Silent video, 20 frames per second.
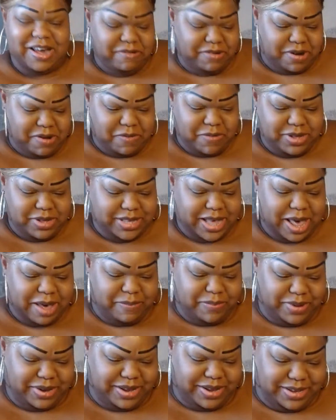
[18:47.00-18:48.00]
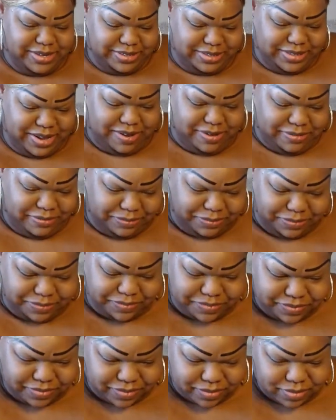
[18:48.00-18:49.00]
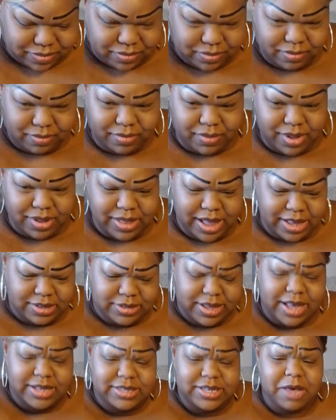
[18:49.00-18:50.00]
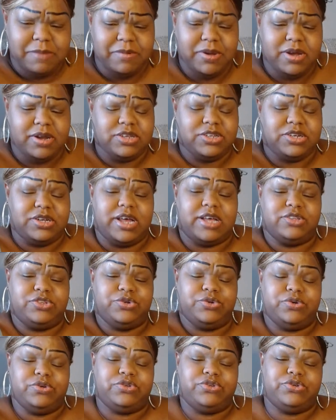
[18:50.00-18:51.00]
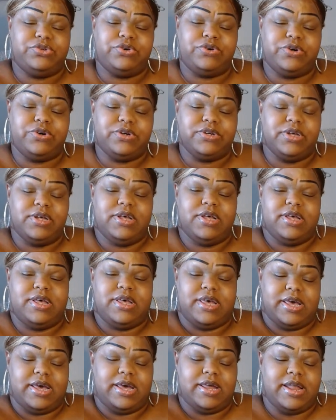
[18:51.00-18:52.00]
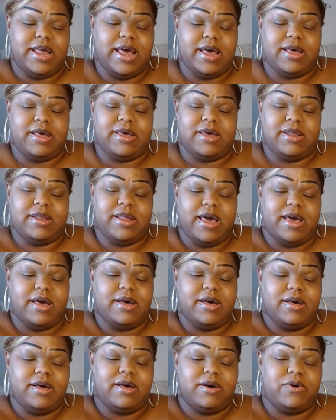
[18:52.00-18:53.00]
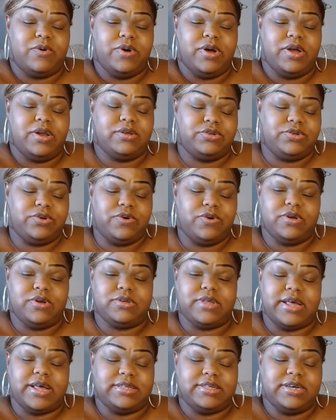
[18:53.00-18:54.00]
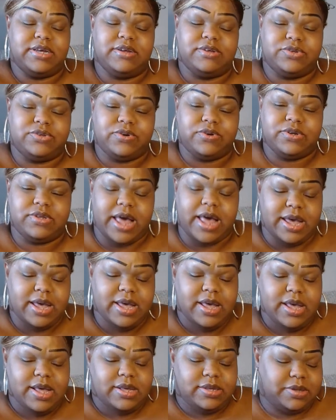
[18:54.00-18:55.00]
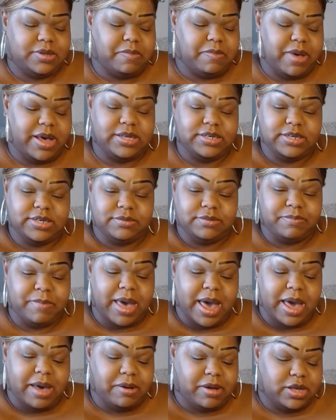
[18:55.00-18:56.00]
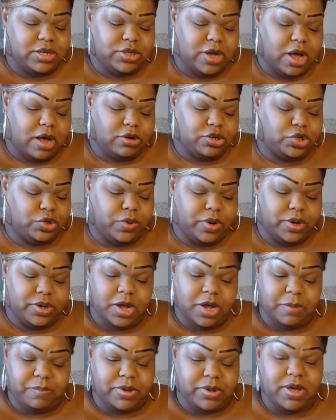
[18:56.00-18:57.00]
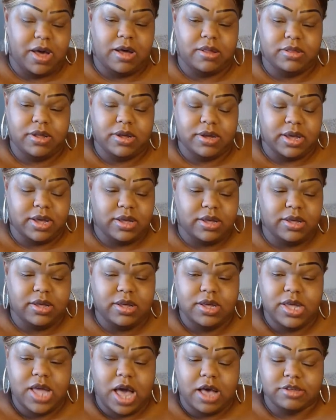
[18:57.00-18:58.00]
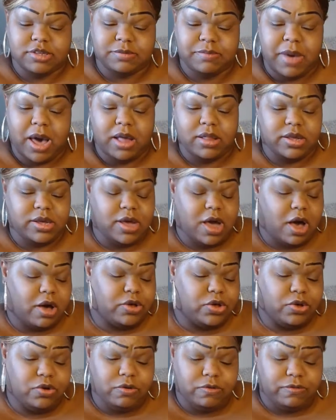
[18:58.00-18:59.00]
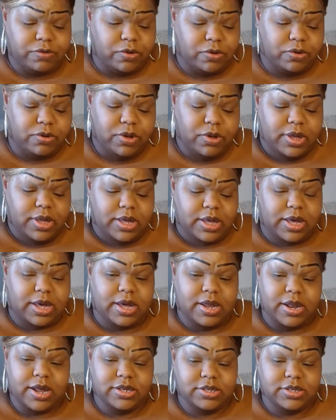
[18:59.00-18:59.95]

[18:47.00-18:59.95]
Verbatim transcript: I don't know what's happening and stuff. That's that type of energy, that two of swords and that and that uh, queen of swords, that ten of swords. Like somebody just mad because y'all showing up and y'all looking good, y'all smiling, y'all youthful, and